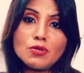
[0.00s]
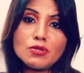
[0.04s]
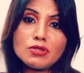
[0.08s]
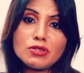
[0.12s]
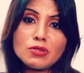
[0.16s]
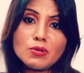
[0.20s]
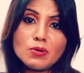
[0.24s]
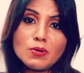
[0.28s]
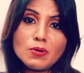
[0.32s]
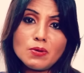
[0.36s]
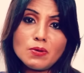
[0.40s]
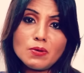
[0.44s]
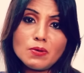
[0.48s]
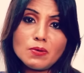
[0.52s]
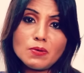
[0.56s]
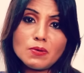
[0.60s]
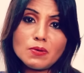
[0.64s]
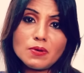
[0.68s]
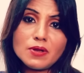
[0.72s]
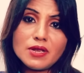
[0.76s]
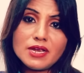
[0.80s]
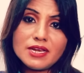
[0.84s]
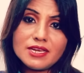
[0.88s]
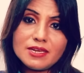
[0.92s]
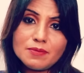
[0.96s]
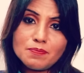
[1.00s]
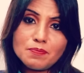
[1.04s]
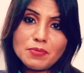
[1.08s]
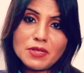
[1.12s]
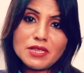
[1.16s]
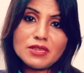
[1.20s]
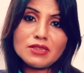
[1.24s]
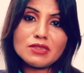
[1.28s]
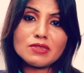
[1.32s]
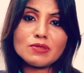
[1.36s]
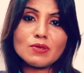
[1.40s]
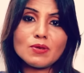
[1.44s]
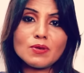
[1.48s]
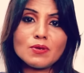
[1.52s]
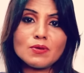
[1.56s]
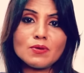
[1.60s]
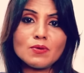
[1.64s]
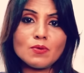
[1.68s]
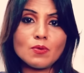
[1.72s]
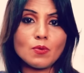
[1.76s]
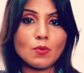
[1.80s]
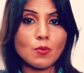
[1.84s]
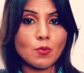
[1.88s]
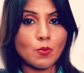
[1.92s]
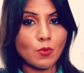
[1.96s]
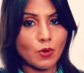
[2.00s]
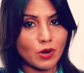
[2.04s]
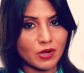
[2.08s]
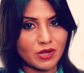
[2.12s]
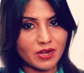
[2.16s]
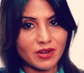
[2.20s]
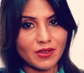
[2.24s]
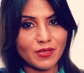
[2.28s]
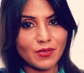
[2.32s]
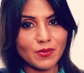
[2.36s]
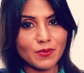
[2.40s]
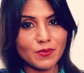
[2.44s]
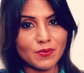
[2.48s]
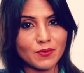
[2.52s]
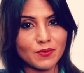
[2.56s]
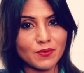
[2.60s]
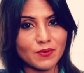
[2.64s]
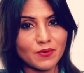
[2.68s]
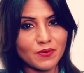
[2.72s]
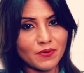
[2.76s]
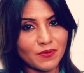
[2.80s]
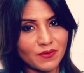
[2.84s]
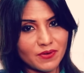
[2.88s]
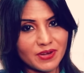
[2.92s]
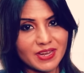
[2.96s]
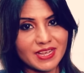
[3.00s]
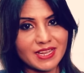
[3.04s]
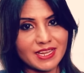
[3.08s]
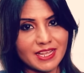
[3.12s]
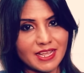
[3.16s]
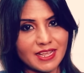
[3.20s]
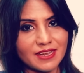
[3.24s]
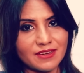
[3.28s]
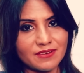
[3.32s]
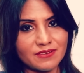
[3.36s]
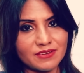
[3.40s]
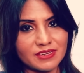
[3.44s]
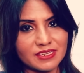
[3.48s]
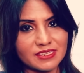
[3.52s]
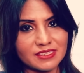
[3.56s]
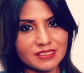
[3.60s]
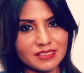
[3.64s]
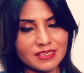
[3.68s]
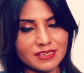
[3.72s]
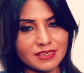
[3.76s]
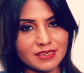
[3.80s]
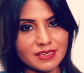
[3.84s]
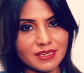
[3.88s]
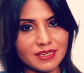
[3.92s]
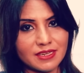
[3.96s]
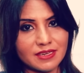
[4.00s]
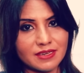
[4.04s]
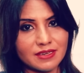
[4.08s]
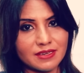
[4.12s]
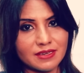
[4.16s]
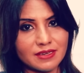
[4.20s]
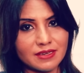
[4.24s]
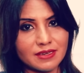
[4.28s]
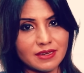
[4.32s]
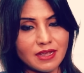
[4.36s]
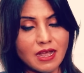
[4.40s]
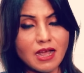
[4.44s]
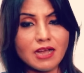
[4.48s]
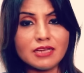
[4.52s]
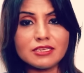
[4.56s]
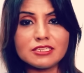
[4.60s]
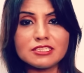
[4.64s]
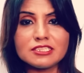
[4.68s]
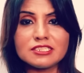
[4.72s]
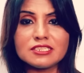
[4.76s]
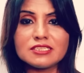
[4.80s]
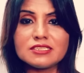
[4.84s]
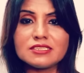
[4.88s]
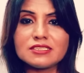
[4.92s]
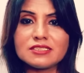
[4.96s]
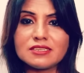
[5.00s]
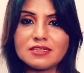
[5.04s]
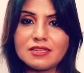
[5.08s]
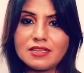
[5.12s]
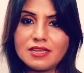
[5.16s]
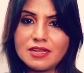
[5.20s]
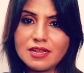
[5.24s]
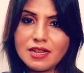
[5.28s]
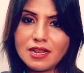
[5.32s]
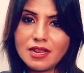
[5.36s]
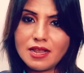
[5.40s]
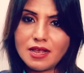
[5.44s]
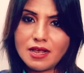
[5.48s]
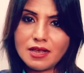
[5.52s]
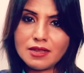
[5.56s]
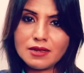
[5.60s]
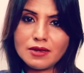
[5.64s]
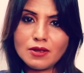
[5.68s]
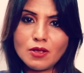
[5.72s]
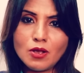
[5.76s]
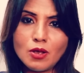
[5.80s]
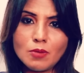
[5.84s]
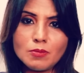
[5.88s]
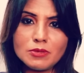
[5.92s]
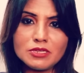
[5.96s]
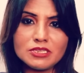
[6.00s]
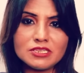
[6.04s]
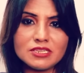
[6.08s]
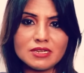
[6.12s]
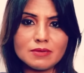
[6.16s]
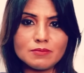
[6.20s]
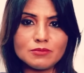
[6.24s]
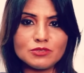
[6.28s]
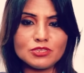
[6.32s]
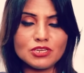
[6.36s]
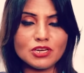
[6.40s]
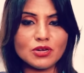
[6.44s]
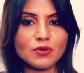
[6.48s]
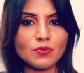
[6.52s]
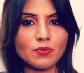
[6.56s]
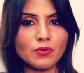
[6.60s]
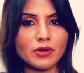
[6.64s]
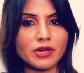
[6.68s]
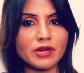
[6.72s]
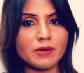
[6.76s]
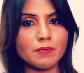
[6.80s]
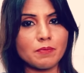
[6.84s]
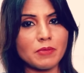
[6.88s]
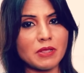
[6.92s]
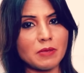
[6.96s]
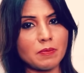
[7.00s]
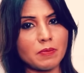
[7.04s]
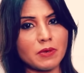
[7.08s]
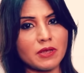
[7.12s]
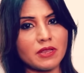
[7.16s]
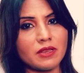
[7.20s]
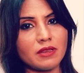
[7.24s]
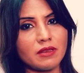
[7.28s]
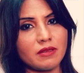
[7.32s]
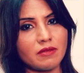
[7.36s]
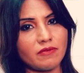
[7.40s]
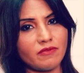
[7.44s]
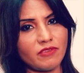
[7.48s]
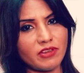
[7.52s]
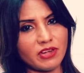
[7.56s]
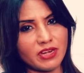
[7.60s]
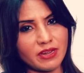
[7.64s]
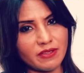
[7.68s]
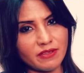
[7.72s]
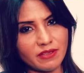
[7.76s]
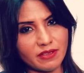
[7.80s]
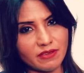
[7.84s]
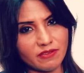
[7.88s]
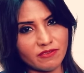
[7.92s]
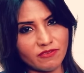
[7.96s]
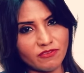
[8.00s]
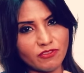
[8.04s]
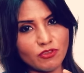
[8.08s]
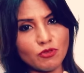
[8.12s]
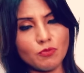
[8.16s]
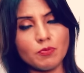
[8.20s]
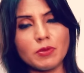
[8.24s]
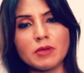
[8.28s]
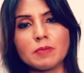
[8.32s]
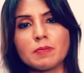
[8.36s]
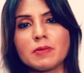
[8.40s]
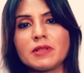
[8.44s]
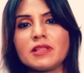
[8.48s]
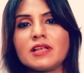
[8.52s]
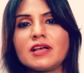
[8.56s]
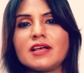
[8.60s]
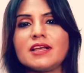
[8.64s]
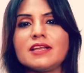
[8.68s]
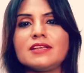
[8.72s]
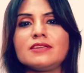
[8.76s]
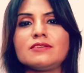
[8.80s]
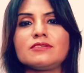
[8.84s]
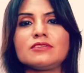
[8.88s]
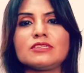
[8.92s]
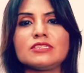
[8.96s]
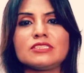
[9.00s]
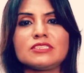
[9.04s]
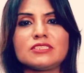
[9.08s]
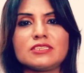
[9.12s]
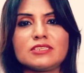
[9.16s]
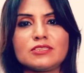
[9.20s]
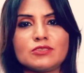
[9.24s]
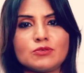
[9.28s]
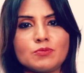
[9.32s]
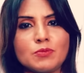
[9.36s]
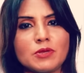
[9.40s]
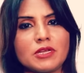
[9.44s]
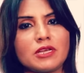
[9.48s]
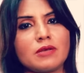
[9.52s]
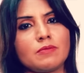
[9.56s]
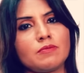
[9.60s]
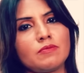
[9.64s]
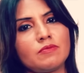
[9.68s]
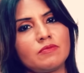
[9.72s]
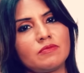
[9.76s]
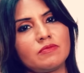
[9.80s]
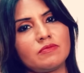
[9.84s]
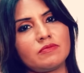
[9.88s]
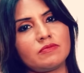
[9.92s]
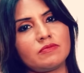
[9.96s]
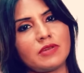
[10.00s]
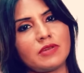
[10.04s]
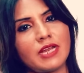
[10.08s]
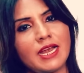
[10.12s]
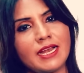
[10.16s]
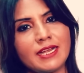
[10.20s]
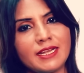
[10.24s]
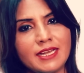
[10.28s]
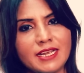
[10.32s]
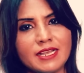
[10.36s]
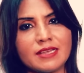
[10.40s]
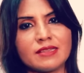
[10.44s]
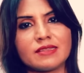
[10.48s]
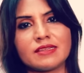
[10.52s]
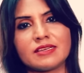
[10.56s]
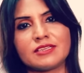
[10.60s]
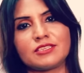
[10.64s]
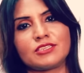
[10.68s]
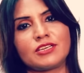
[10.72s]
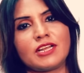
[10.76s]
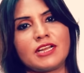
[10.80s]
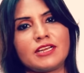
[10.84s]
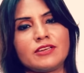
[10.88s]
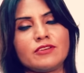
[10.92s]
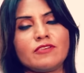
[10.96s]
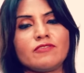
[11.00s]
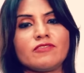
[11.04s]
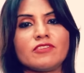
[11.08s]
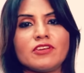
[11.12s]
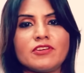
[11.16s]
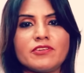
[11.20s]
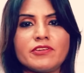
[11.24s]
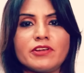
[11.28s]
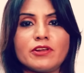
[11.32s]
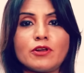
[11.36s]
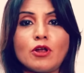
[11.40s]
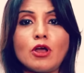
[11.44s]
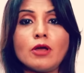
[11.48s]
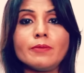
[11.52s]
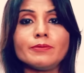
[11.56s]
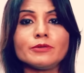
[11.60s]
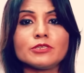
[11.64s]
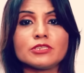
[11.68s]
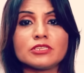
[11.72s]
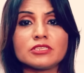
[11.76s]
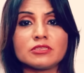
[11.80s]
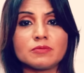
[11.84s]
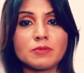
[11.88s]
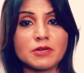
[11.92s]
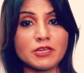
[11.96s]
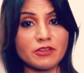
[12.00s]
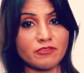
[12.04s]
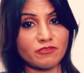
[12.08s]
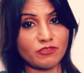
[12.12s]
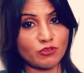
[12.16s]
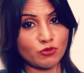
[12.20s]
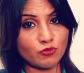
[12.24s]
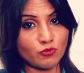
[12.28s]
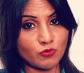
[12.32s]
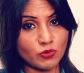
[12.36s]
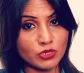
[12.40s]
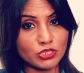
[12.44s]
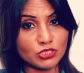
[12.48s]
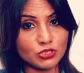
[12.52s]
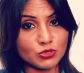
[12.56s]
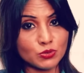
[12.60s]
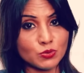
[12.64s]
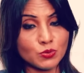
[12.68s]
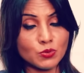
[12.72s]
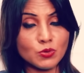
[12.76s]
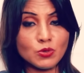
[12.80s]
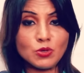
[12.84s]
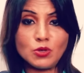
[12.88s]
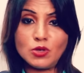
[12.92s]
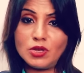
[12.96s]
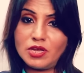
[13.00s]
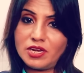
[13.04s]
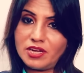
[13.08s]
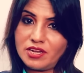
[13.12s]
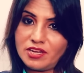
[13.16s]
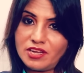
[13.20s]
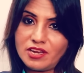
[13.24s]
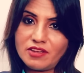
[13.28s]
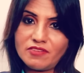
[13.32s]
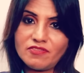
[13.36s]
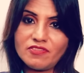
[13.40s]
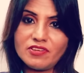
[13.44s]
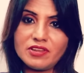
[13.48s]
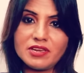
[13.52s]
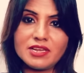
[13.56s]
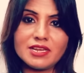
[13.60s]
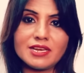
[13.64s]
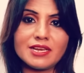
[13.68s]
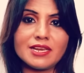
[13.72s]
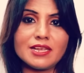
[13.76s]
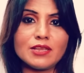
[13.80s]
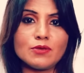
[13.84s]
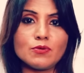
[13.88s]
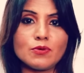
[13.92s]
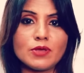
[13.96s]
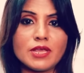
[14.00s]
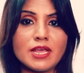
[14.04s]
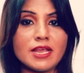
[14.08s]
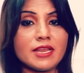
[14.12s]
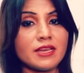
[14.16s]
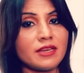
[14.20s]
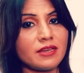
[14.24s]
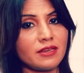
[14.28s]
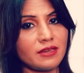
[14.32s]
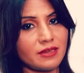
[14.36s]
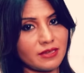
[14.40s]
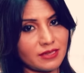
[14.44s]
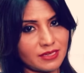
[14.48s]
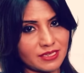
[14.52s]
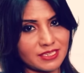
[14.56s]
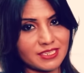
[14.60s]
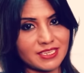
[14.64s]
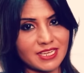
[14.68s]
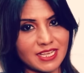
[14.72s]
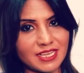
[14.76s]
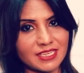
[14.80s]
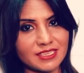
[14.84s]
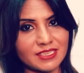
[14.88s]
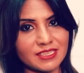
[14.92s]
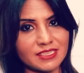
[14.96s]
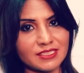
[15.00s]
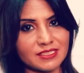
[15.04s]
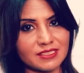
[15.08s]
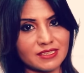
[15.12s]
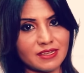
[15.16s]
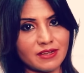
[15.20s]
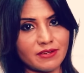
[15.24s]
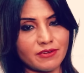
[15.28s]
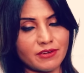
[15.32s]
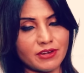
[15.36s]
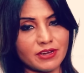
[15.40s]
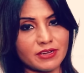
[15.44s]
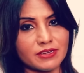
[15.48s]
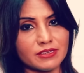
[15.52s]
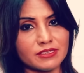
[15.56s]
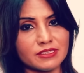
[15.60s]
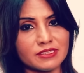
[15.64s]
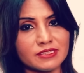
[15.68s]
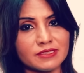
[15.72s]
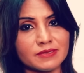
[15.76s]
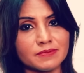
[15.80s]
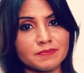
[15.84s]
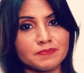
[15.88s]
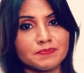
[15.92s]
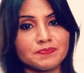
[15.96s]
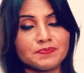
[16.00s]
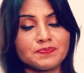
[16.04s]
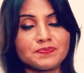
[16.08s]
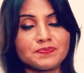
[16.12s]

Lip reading: So it depends on what are you really interested in. Arts is a little uncommon subject where very few people are interested to become and take such kind of career options. But if you wish to, definitely you can take these careers.